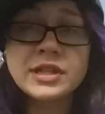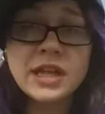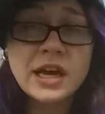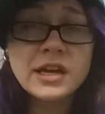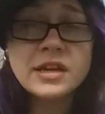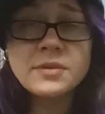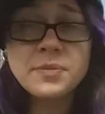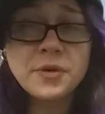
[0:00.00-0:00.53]

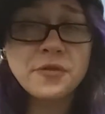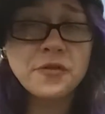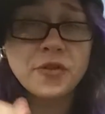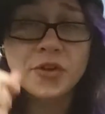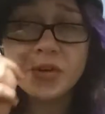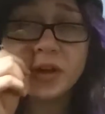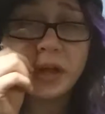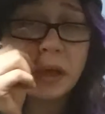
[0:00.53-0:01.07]
light but
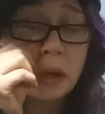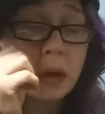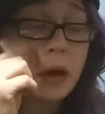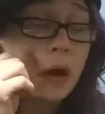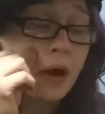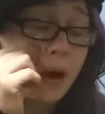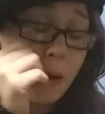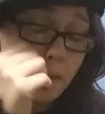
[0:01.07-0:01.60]
fruity.
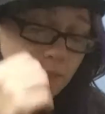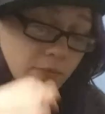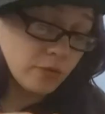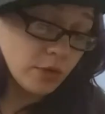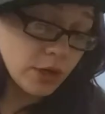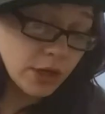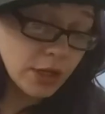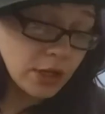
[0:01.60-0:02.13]
Um,
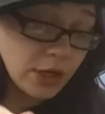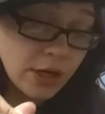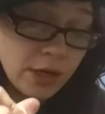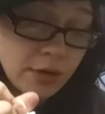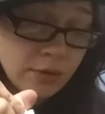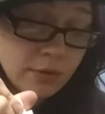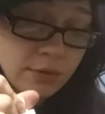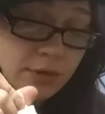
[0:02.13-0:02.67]
really
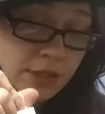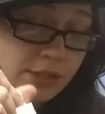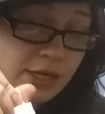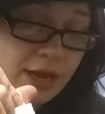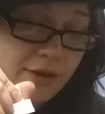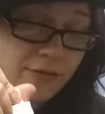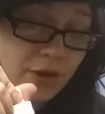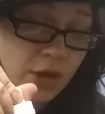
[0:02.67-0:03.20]
good. Doesn't
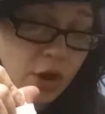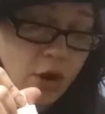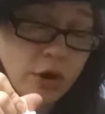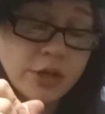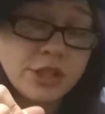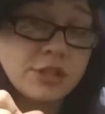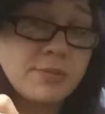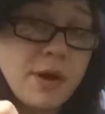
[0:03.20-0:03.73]
have like a
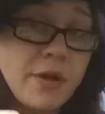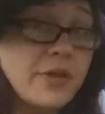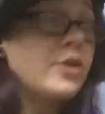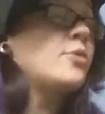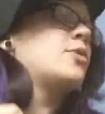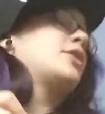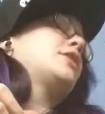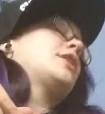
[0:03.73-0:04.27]
harsh smell that
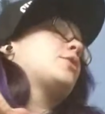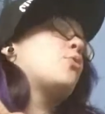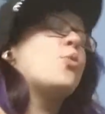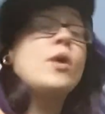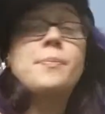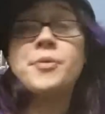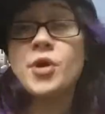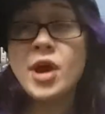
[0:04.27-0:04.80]
you want to like
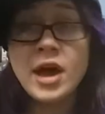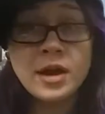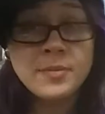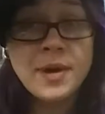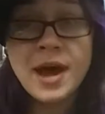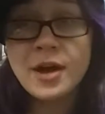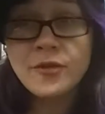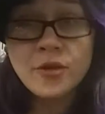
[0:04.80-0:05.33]
whip your
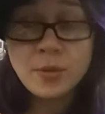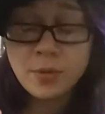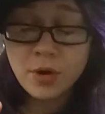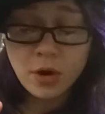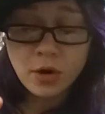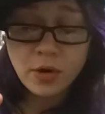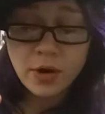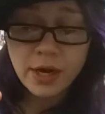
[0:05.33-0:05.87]
head back from
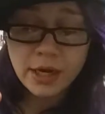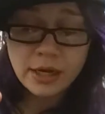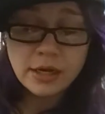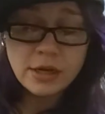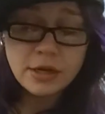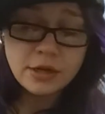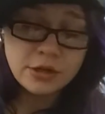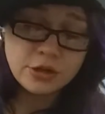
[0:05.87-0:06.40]
real quick.
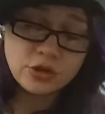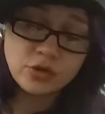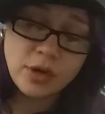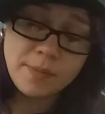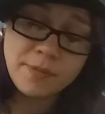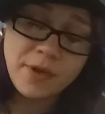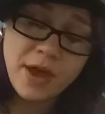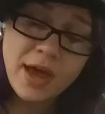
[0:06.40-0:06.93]

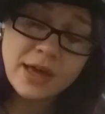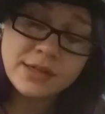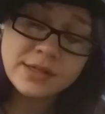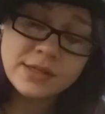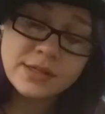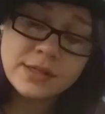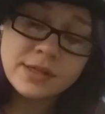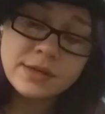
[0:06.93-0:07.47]
Drip
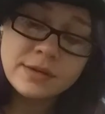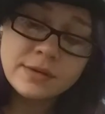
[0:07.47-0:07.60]
test.